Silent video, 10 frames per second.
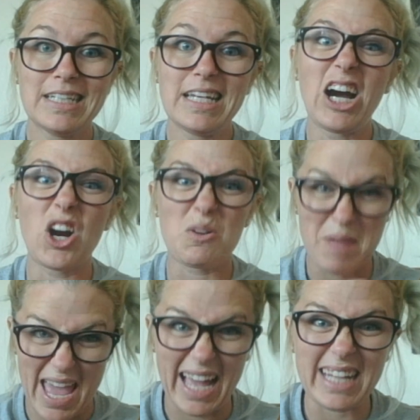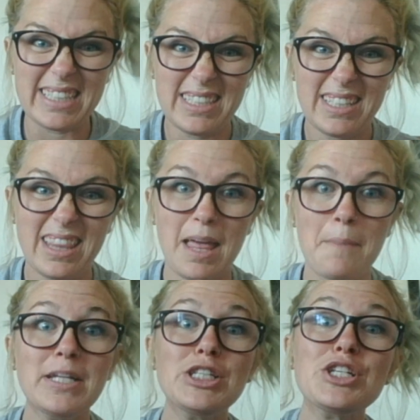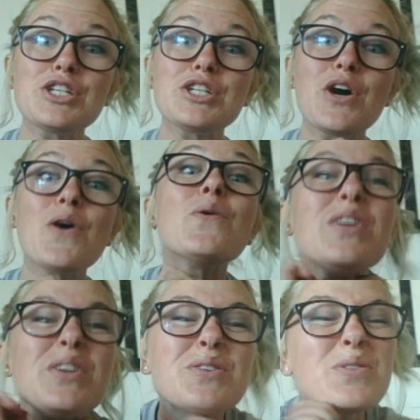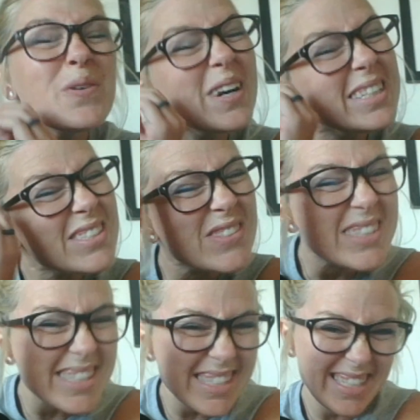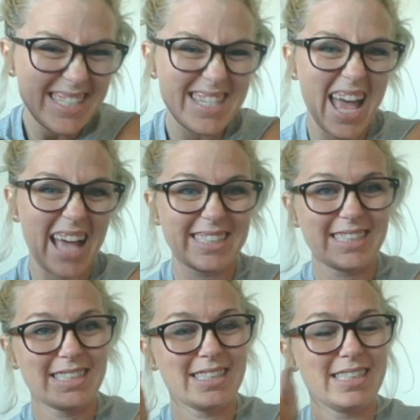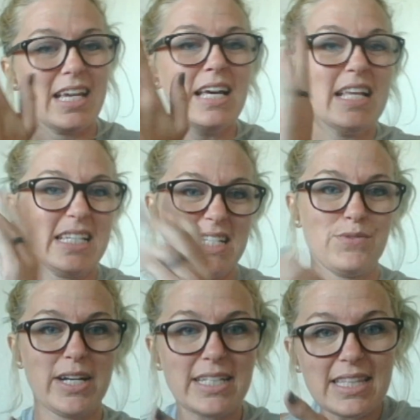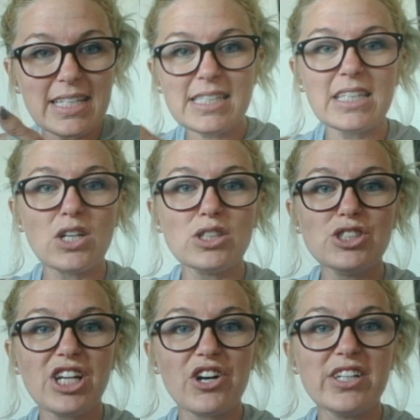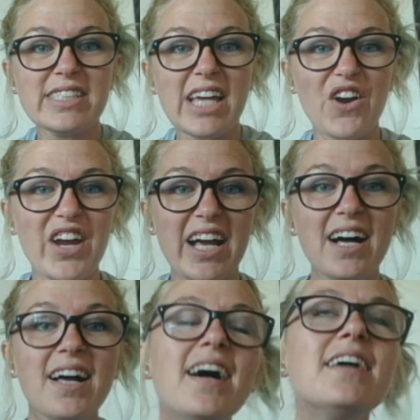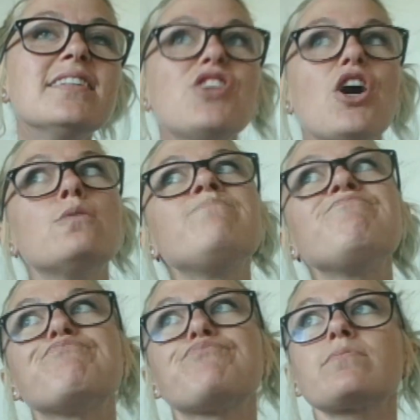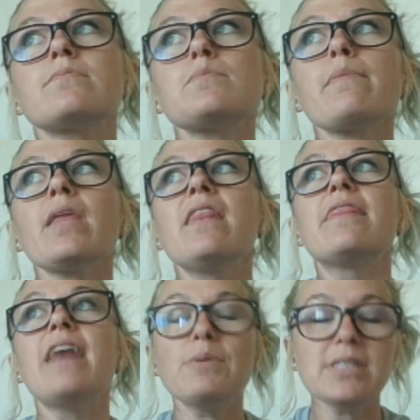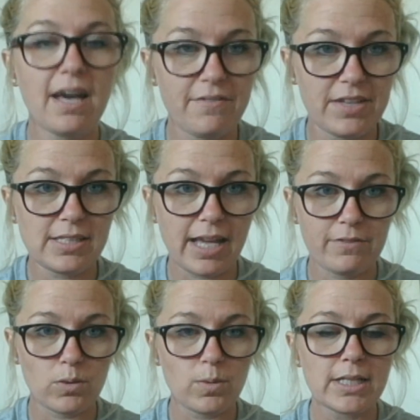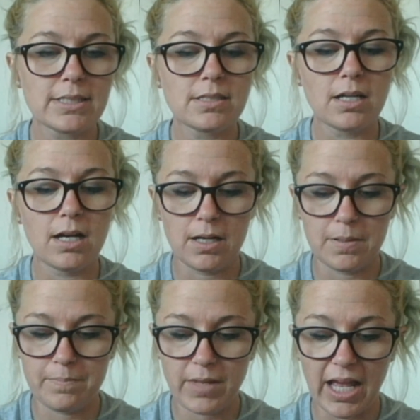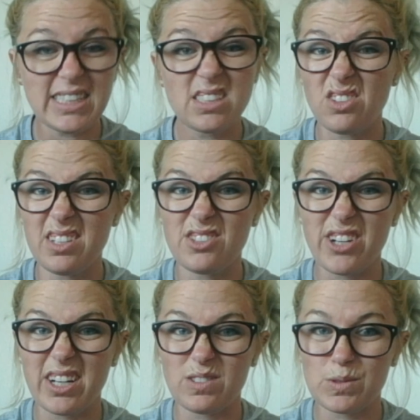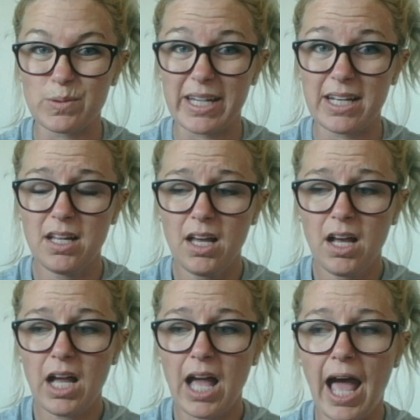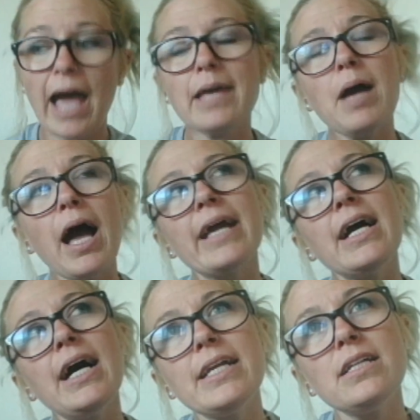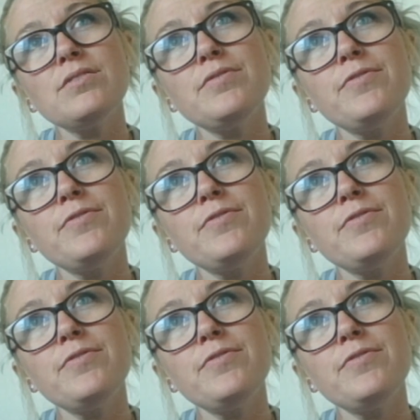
are bad. Let me show you. Yes. Right in this little generous area. So that was the heaviest I ever was. I still didn't try to lose weight. I kind of,